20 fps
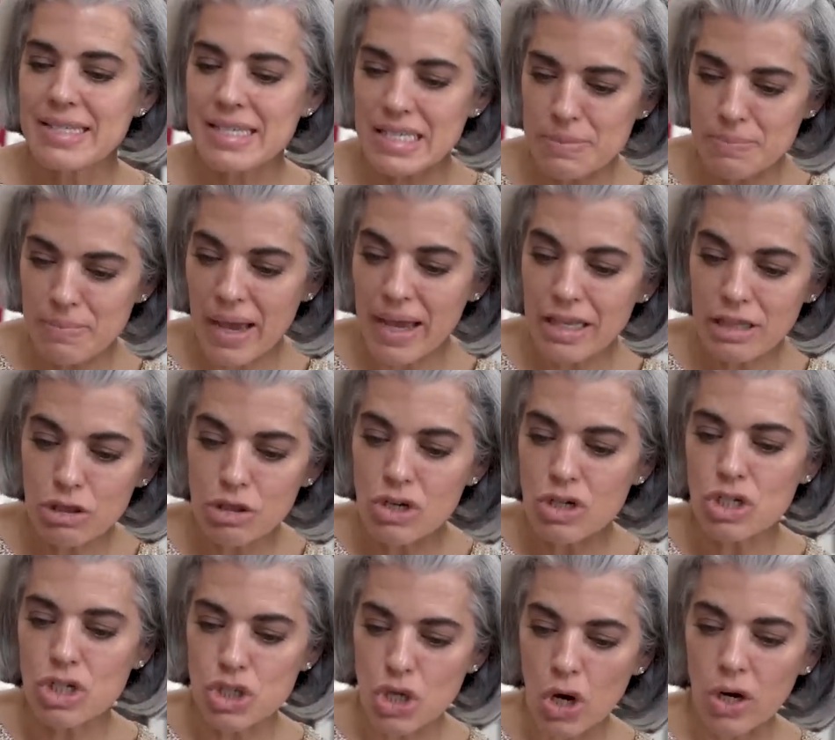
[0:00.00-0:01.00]
This might
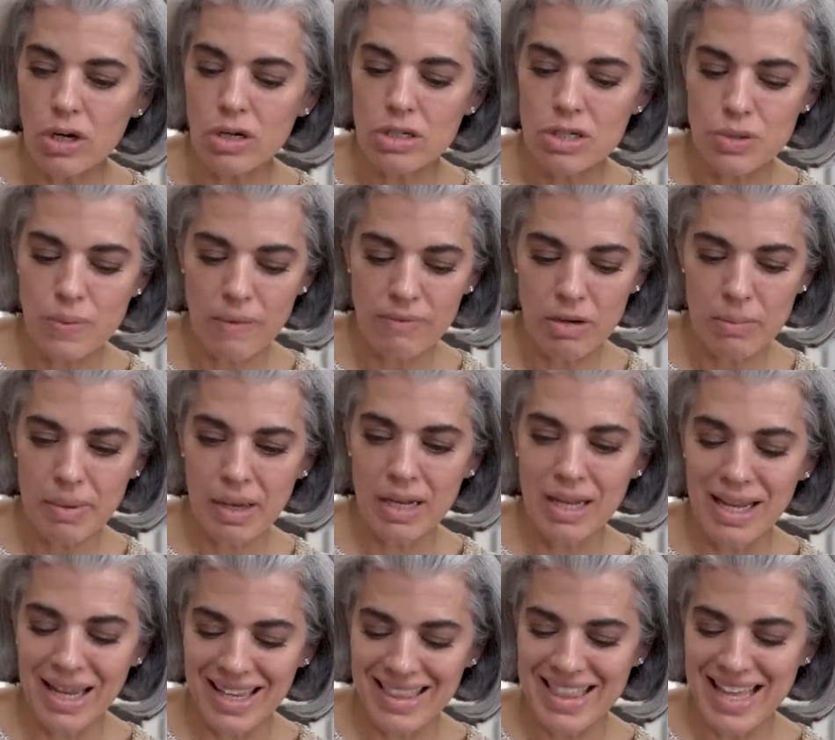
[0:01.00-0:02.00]
look dark to
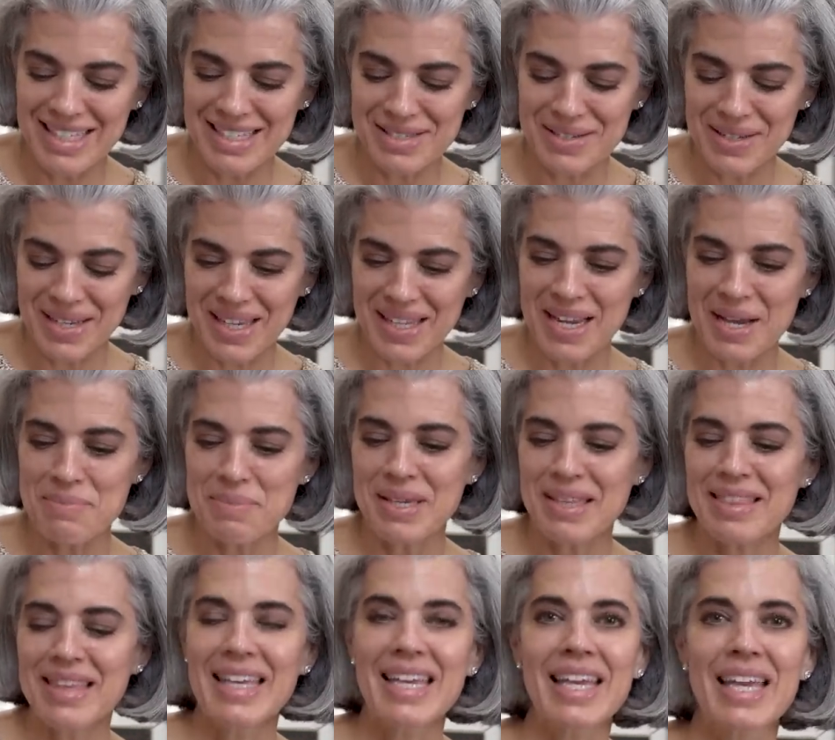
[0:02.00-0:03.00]
everybody that's looking at me
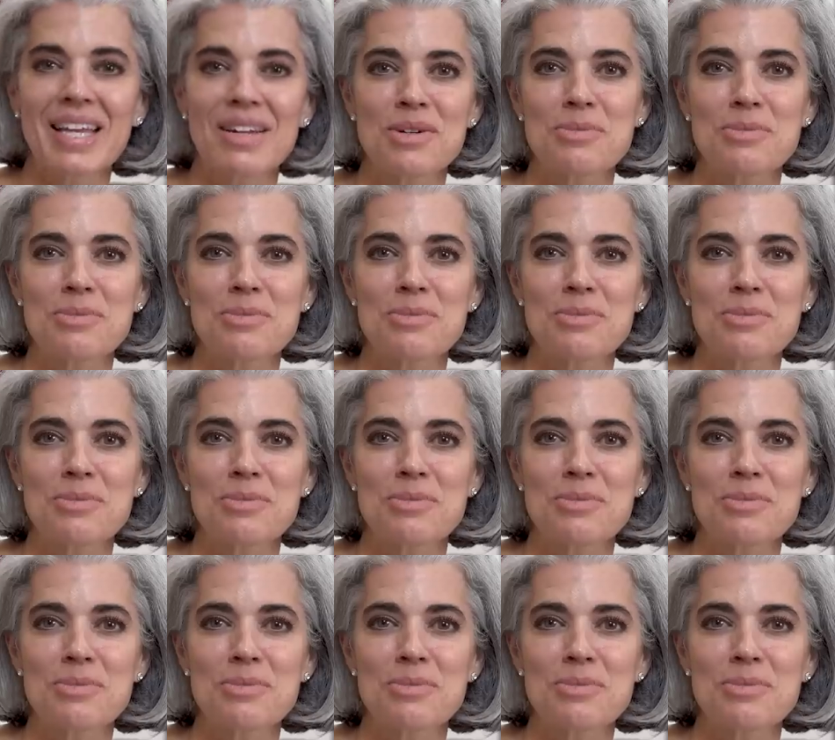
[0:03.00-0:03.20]
thinking,